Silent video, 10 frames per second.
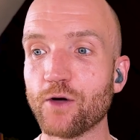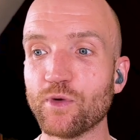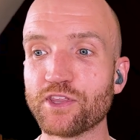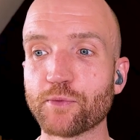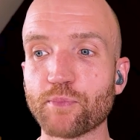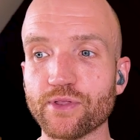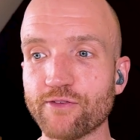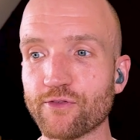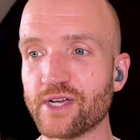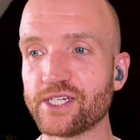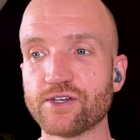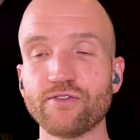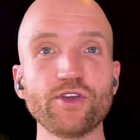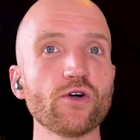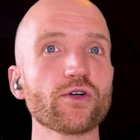With the proliferation
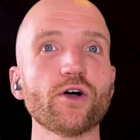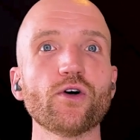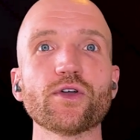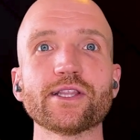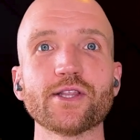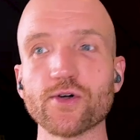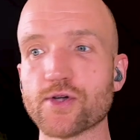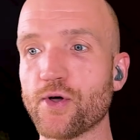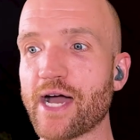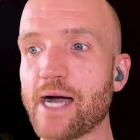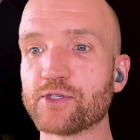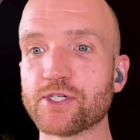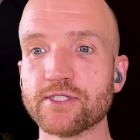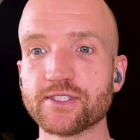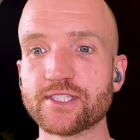of no-code and low-code
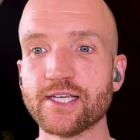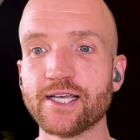options,